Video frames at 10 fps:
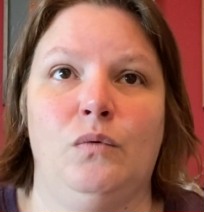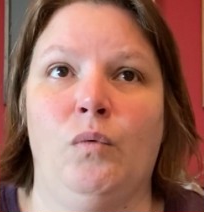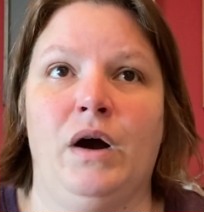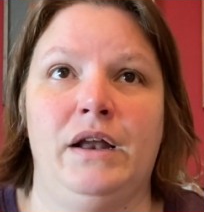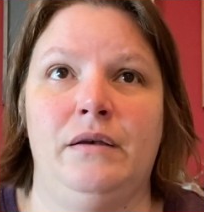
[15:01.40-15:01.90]

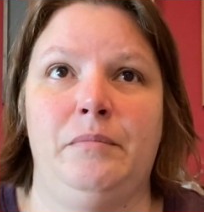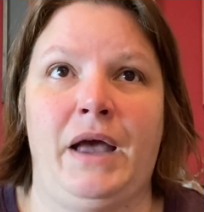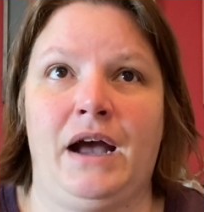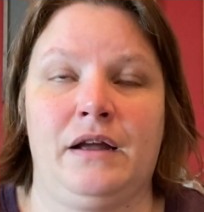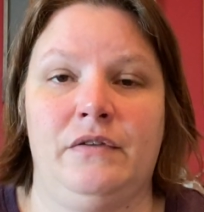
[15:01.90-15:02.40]
1
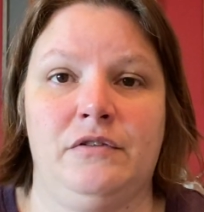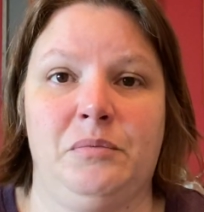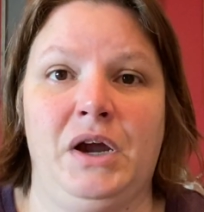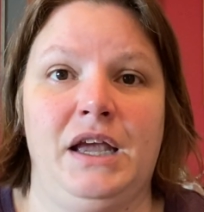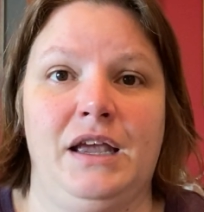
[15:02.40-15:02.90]
back in the
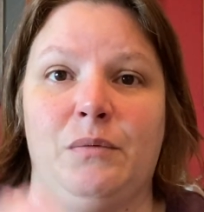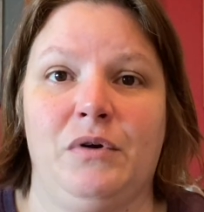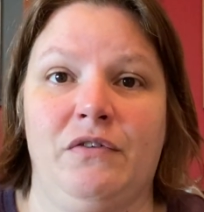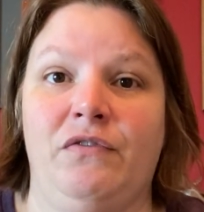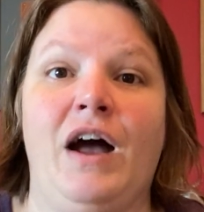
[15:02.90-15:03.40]
spring, and
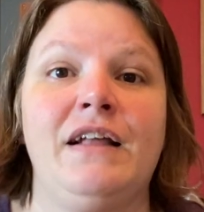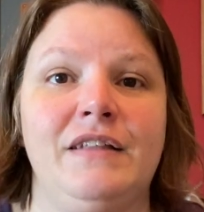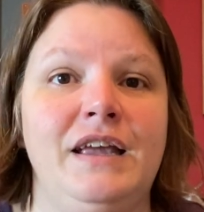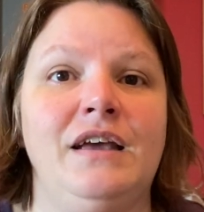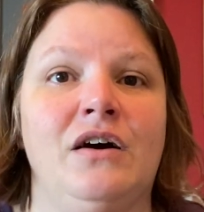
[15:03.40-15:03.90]
we're
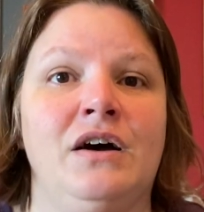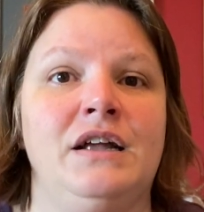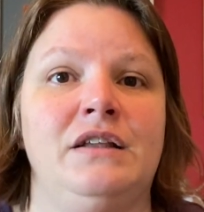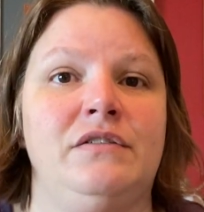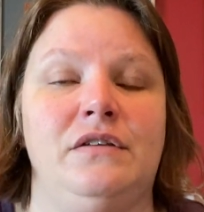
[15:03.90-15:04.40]
finally
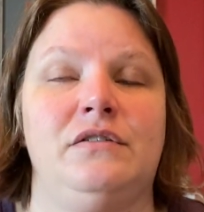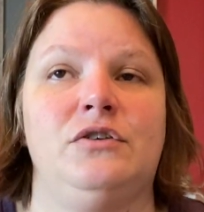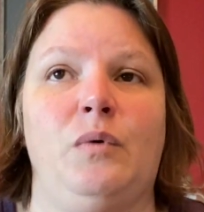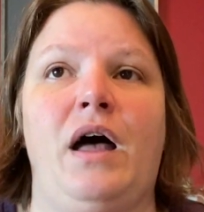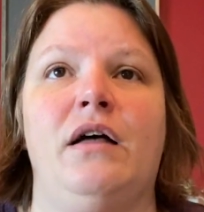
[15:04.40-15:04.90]
on season
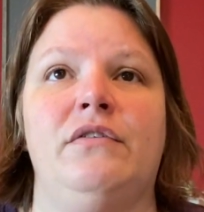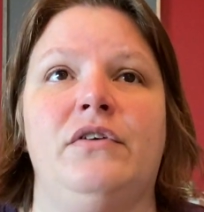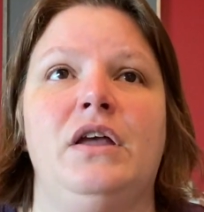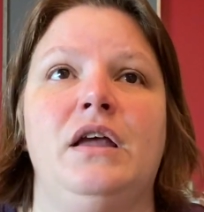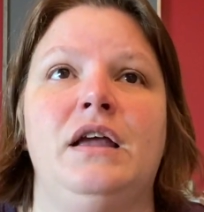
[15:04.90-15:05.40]
12
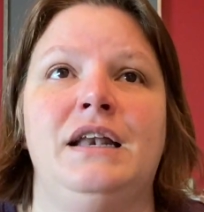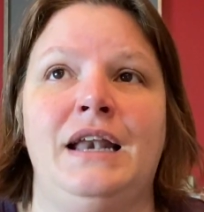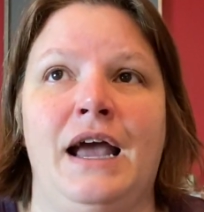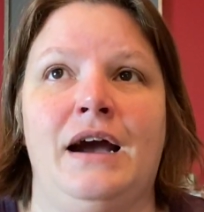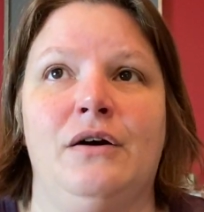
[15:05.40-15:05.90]

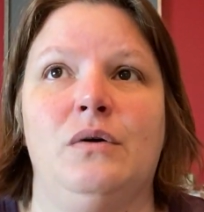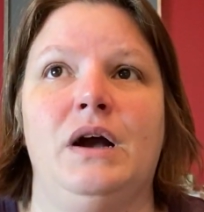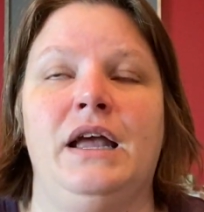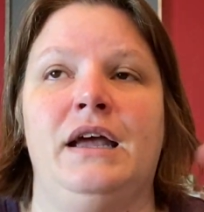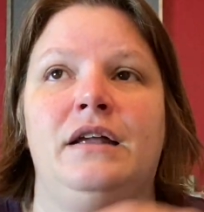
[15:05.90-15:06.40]
now.
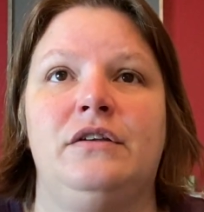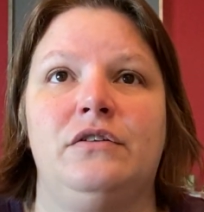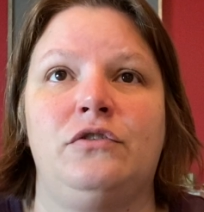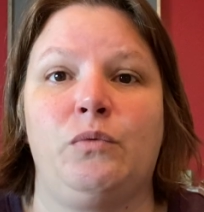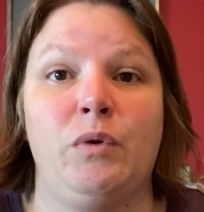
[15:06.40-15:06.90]

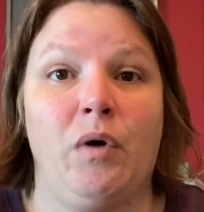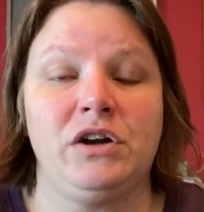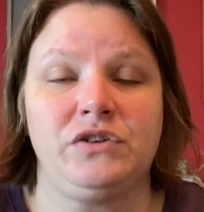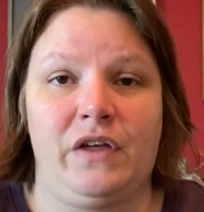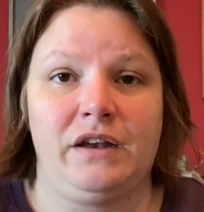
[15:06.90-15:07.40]
And so we
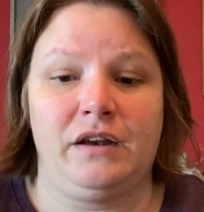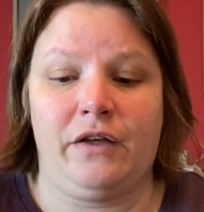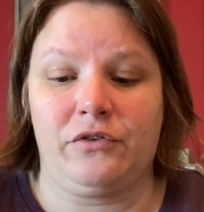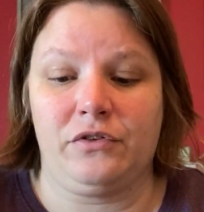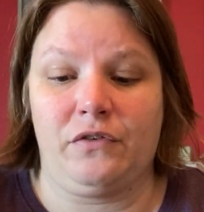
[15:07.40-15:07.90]
watched that
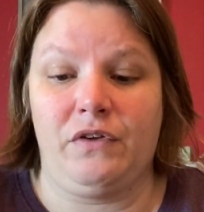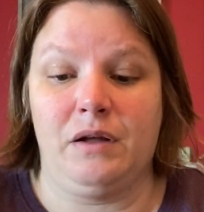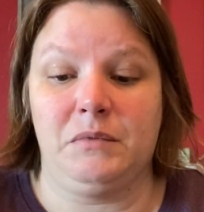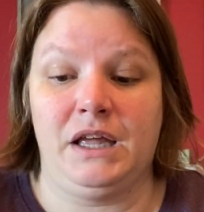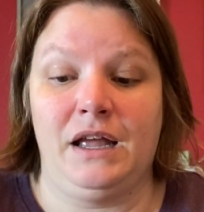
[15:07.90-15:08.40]
together as a
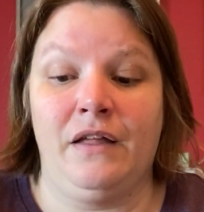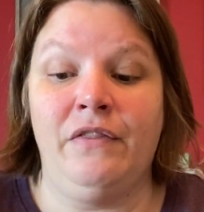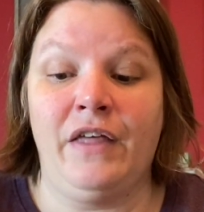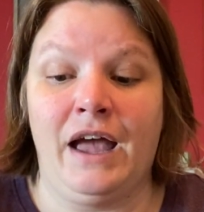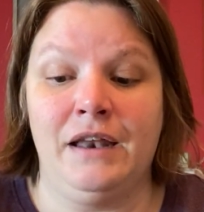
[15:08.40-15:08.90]
family,
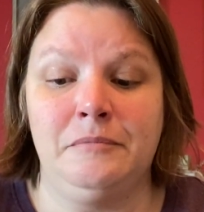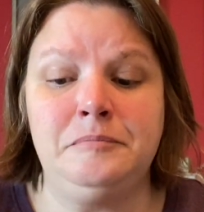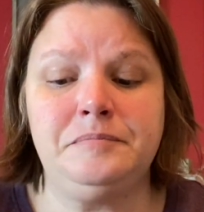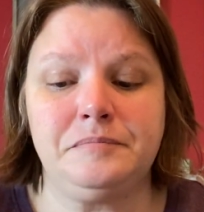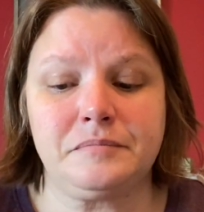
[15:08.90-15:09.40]
and
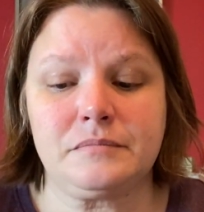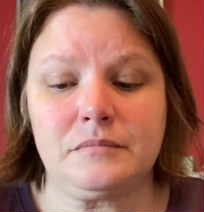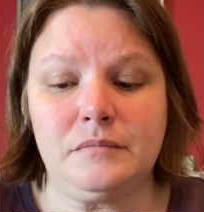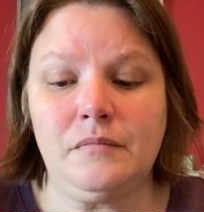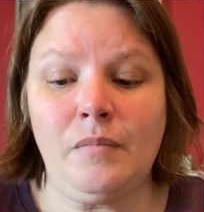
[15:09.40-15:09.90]
then
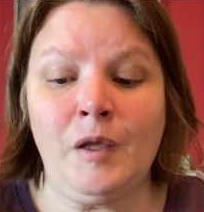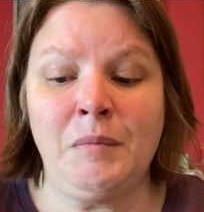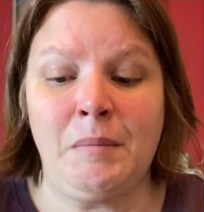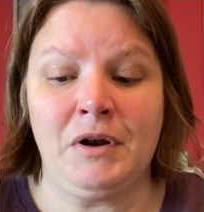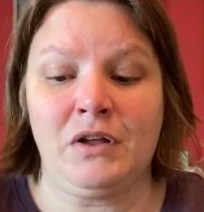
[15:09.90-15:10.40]

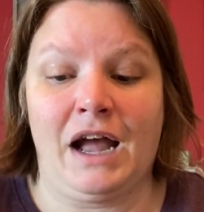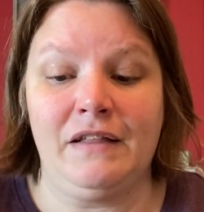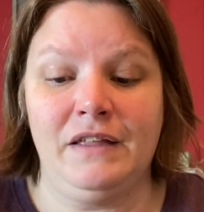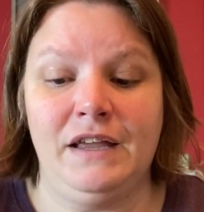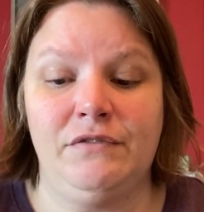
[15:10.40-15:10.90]
my middle guy
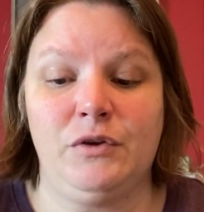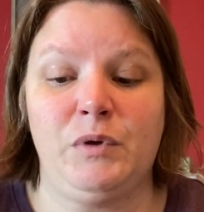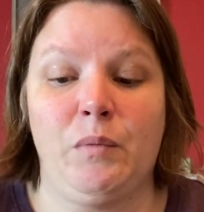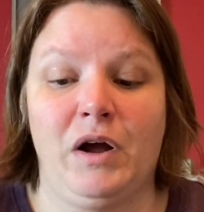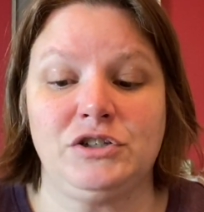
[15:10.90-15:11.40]
leaves and
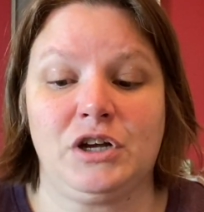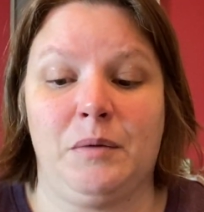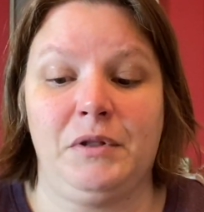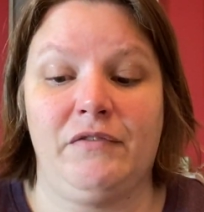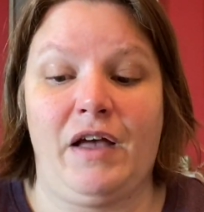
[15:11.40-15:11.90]
we watch a
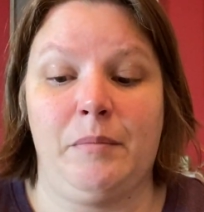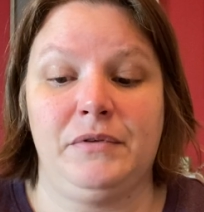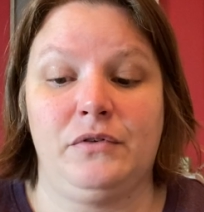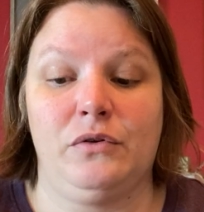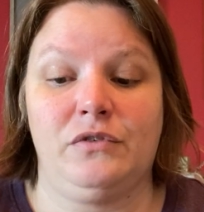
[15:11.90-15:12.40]
couple of
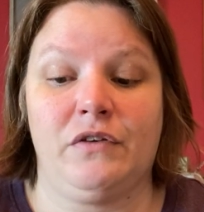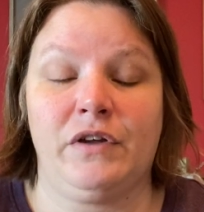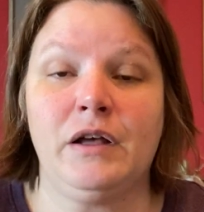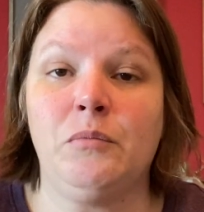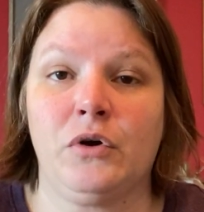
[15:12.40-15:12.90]
episodes of
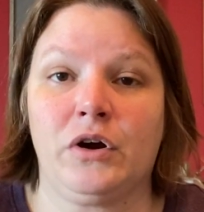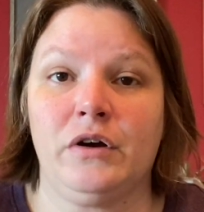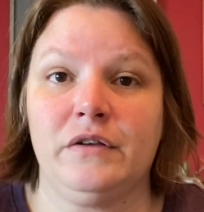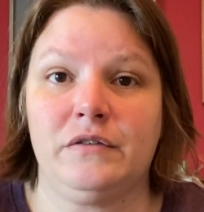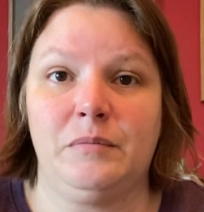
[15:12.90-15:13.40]
Gilmore
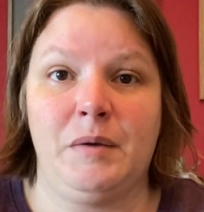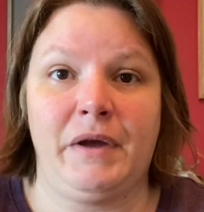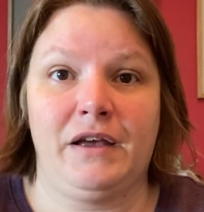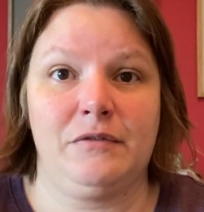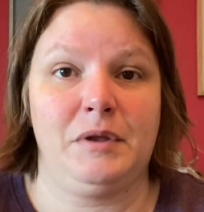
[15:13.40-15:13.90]
Girls, me and
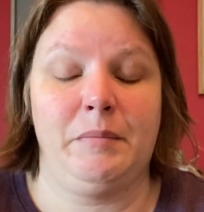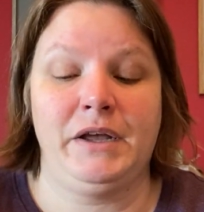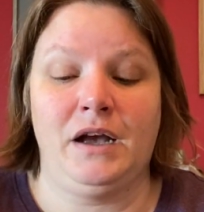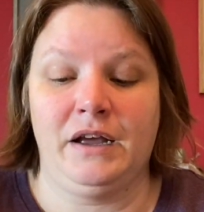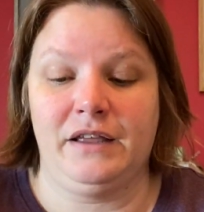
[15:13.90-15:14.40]
my husband and my
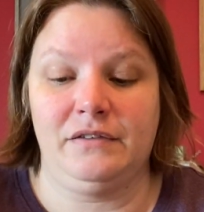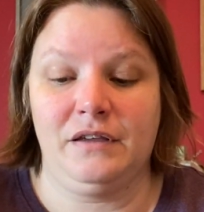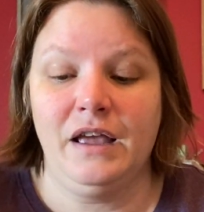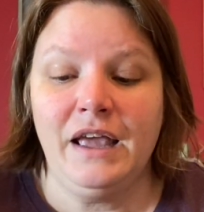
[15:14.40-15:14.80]
youngest.